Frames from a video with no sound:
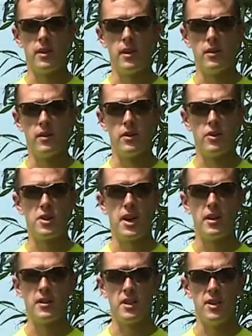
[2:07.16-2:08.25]
their, their
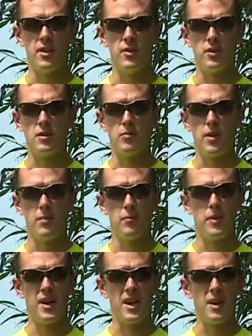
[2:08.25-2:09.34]
child to use,
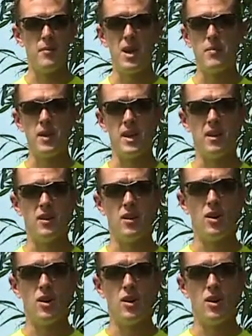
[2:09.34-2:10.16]
but it may be